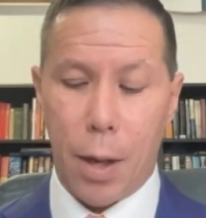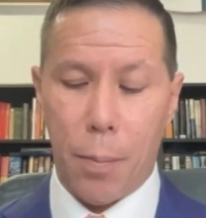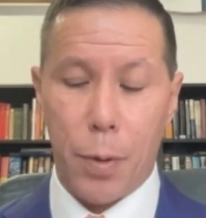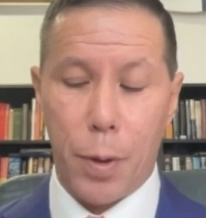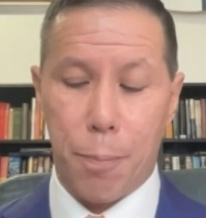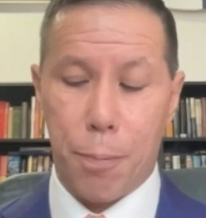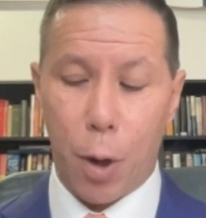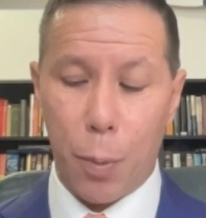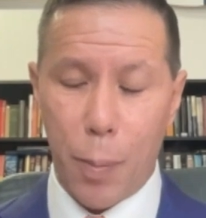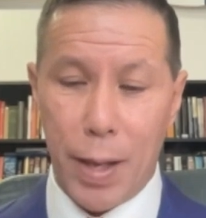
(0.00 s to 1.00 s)
Now, the
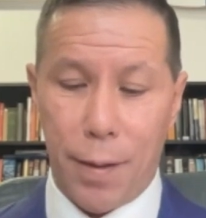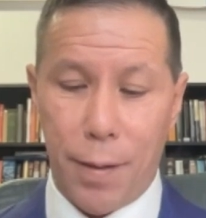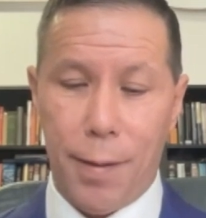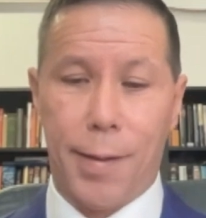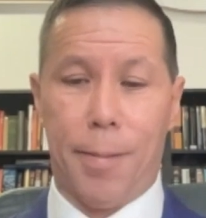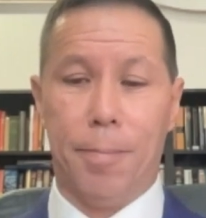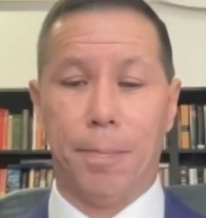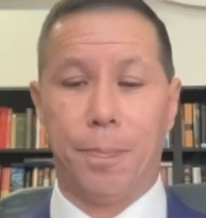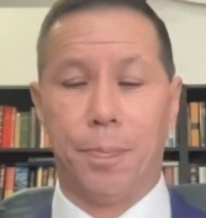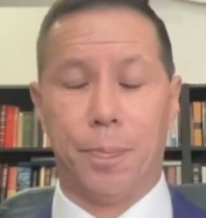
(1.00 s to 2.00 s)
problem
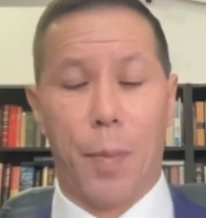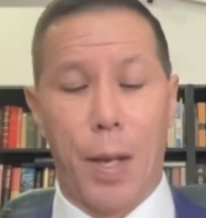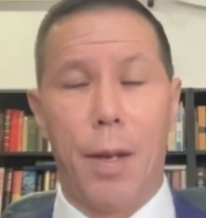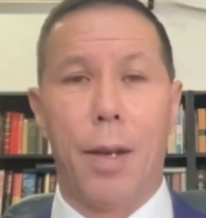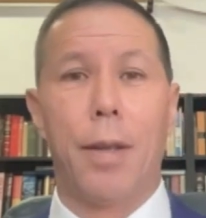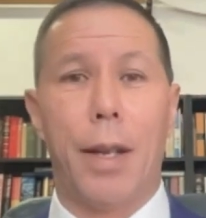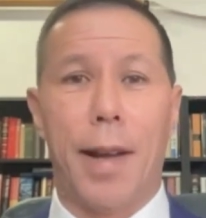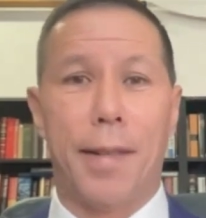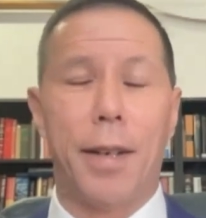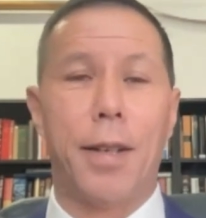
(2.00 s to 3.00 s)
is
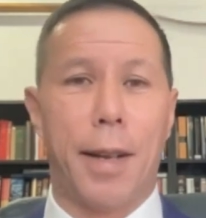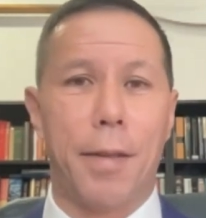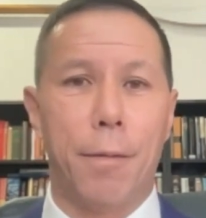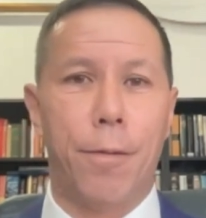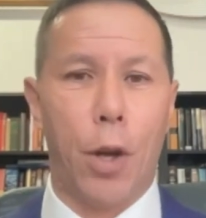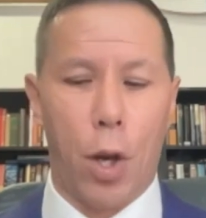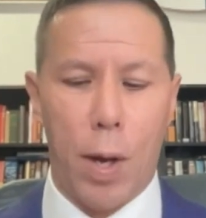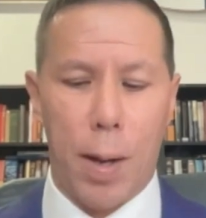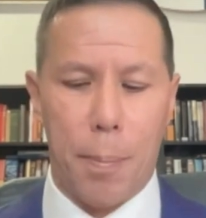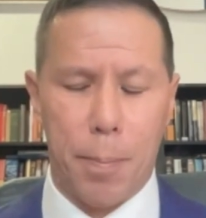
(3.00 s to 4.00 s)
that ASIC doesn't
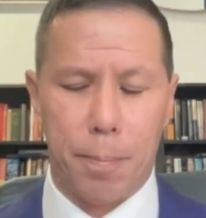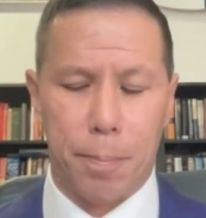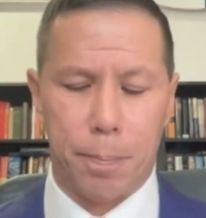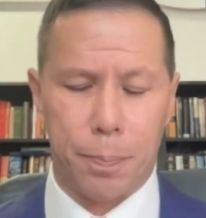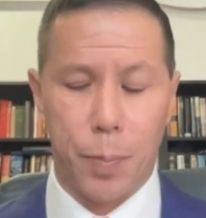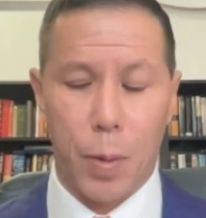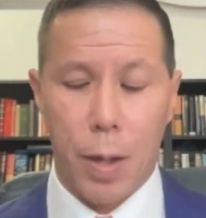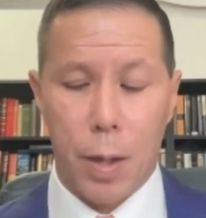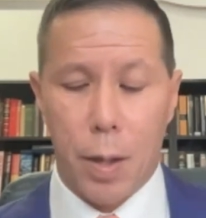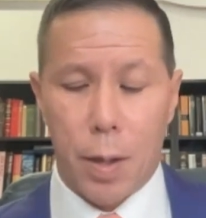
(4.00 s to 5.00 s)
follow up.
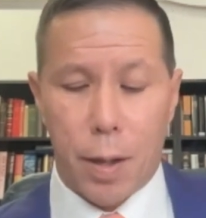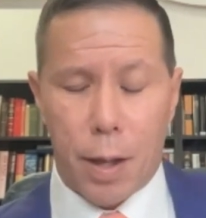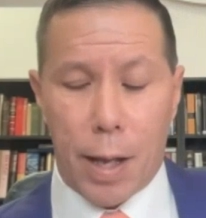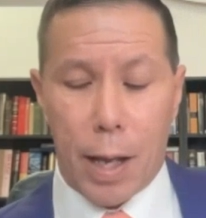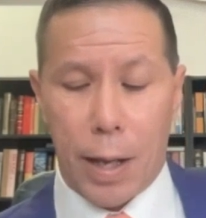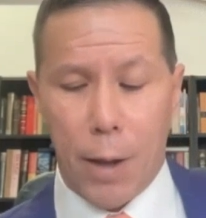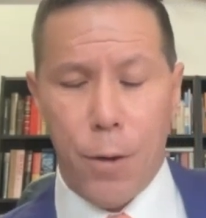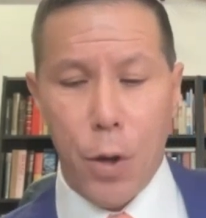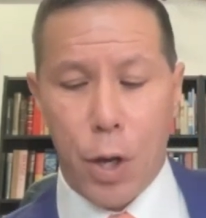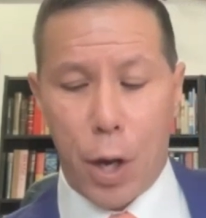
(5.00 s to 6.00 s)

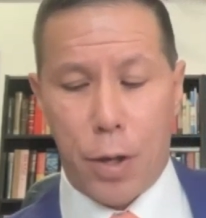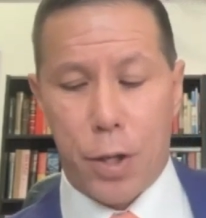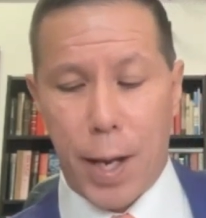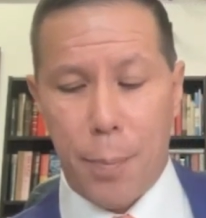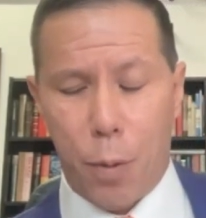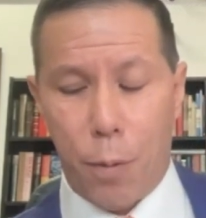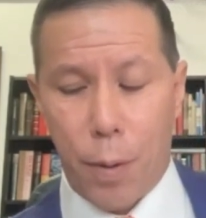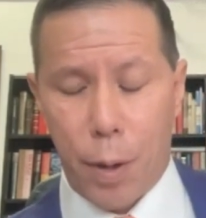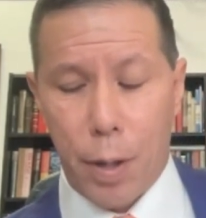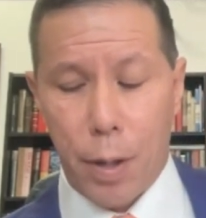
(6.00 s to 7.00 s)
If you go to
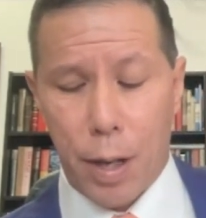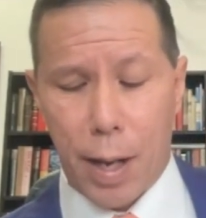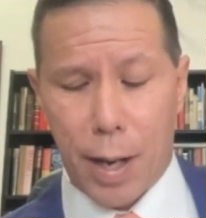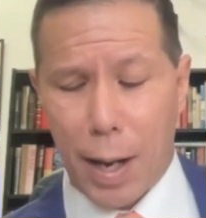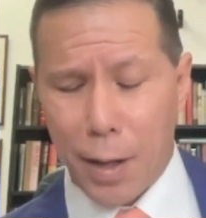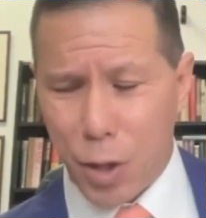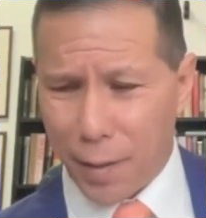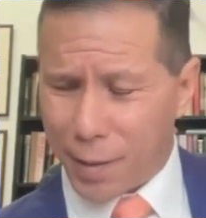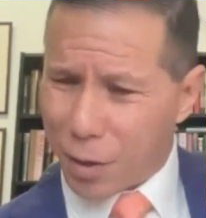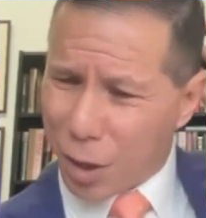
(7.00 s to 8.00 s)
table, and
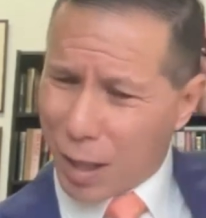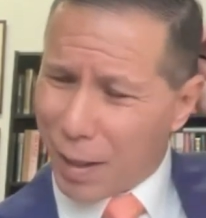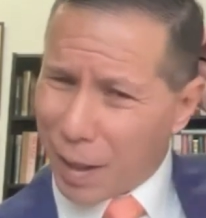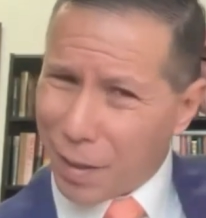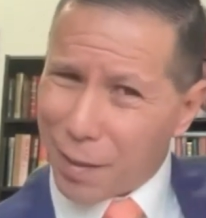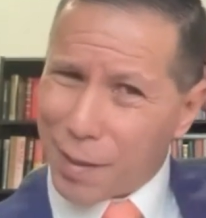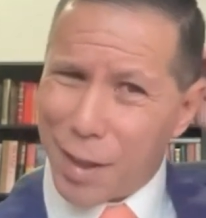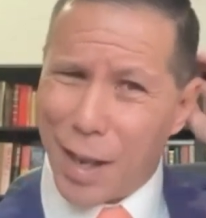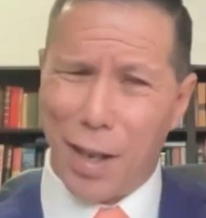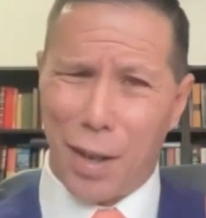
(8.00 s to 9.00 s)
just to get an
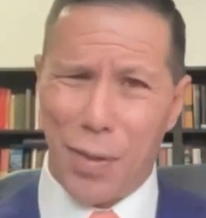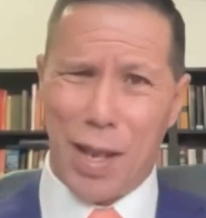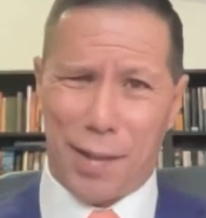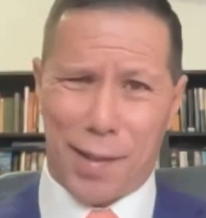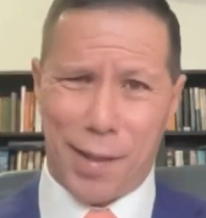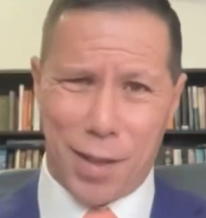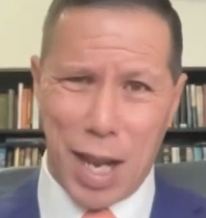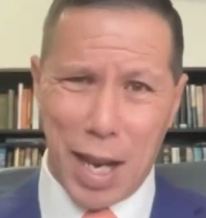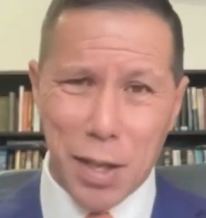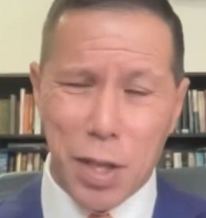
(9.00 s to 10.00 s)
understanding of the
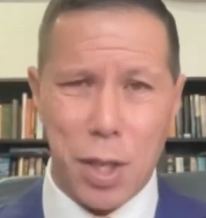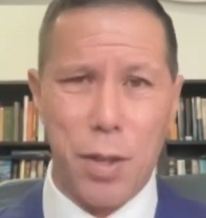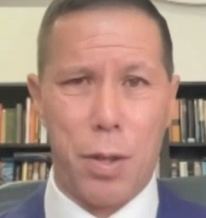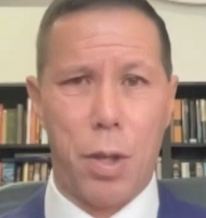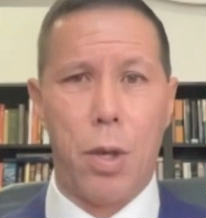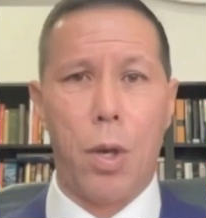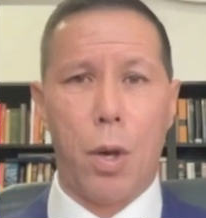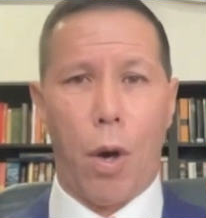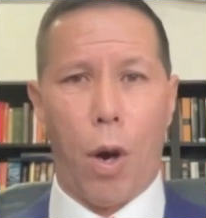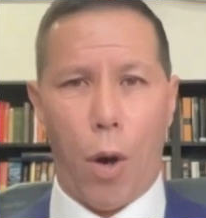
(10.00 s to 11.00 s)
extent
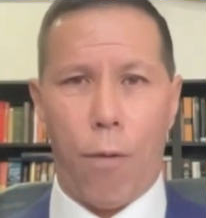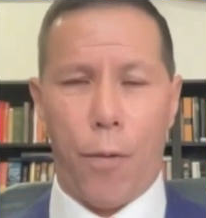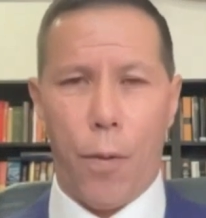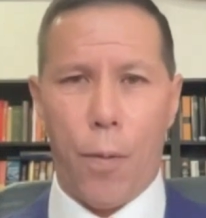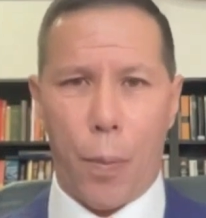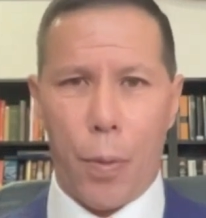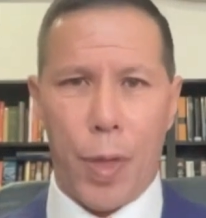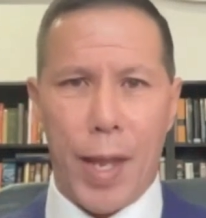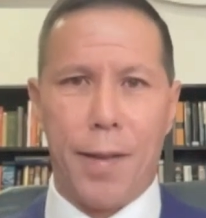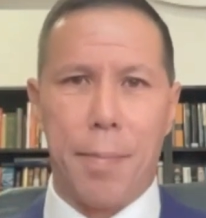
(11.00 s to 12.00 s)
of
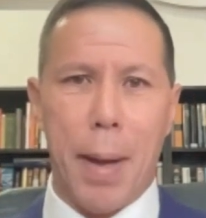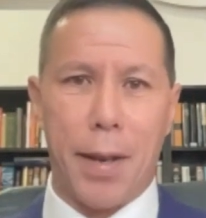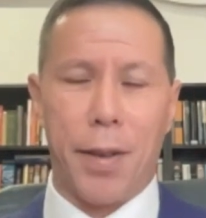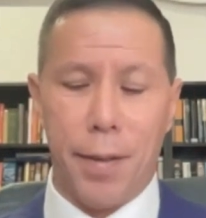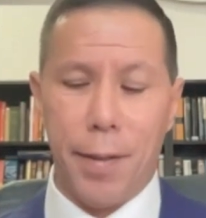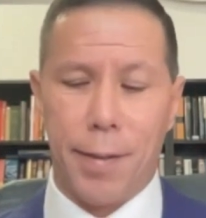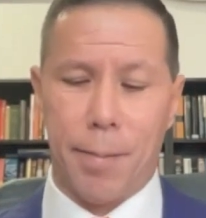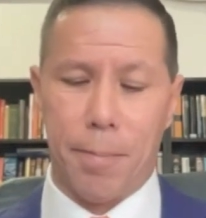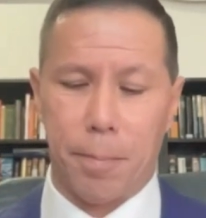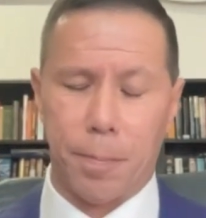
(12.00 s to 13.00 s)
these
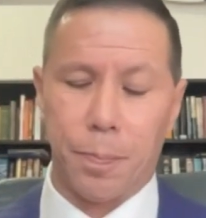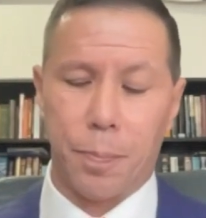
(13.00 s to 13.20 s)
matters,